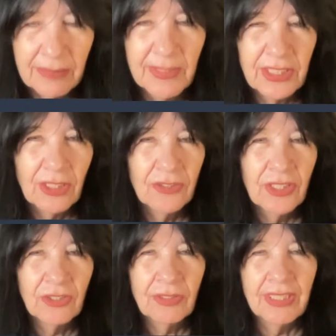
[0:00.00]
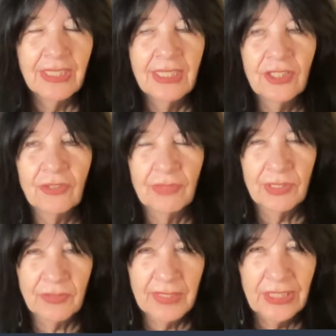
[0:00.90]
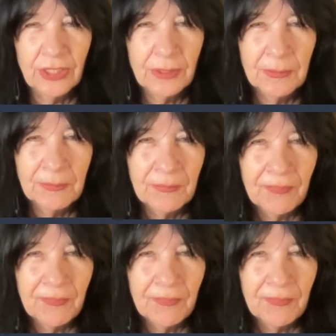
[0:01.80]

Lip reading: the Muskogee Creek Nation Reservation.